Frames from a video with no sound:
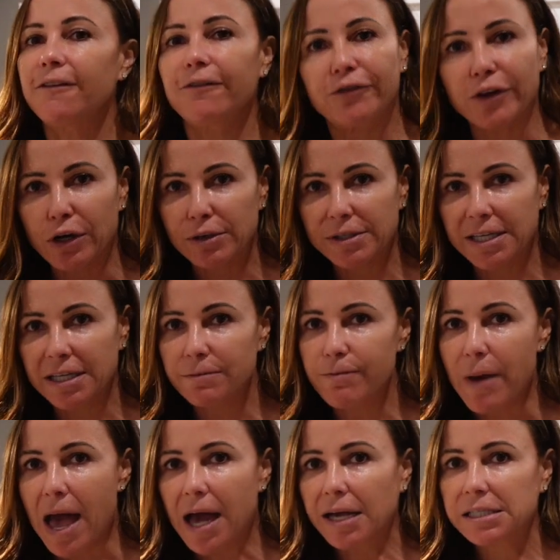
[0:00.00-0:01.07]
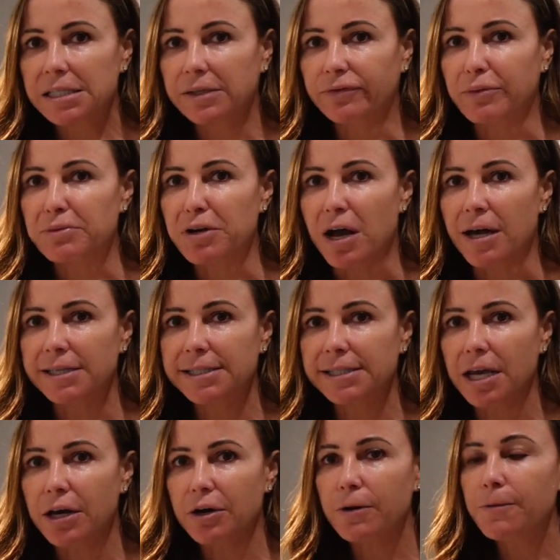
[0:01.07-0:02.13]
frozen bags from
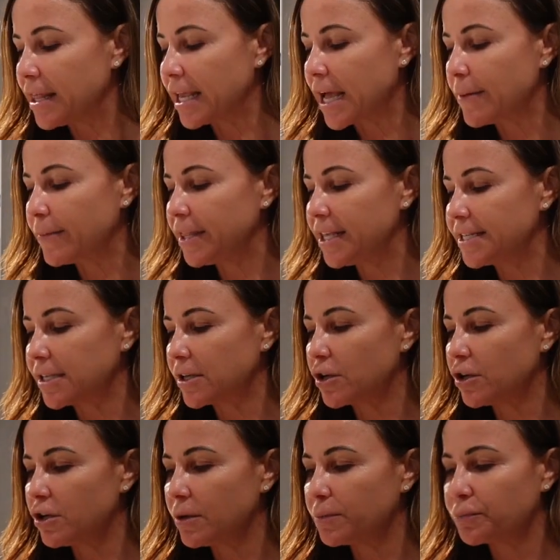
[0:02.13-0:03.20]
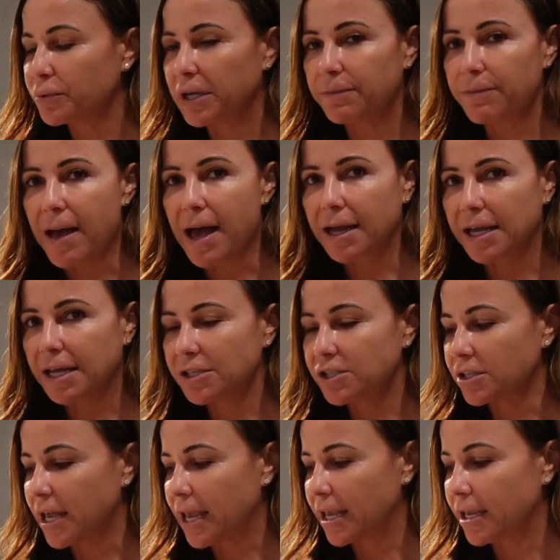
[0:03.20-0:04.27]
Costco. They come in these little
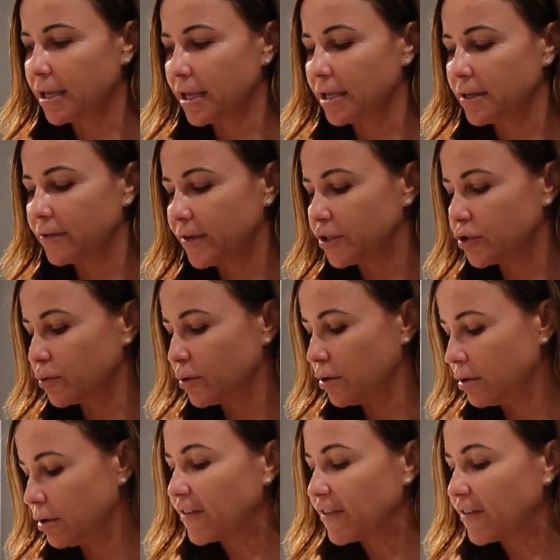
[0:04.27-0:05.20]
pre-packaged like individual